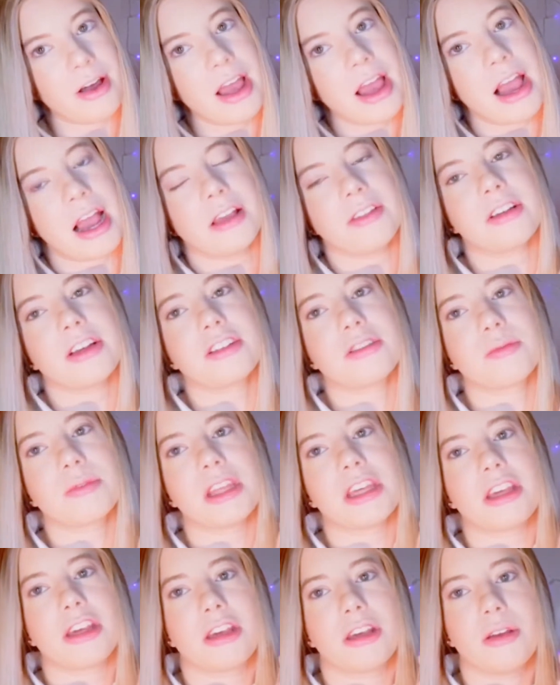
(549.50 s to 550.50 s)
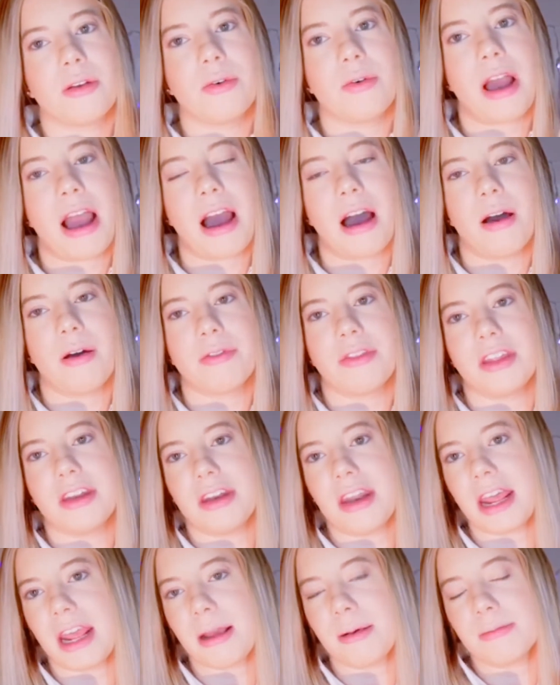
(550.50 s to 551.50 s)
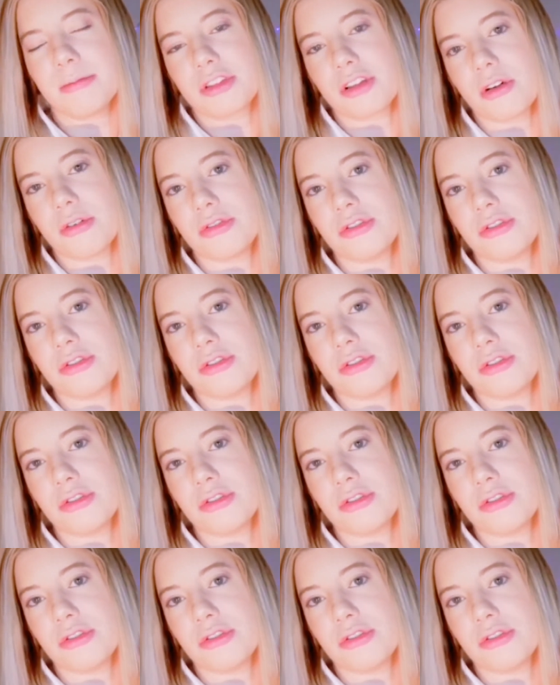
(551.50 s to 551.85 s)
I think it's really cute how the names go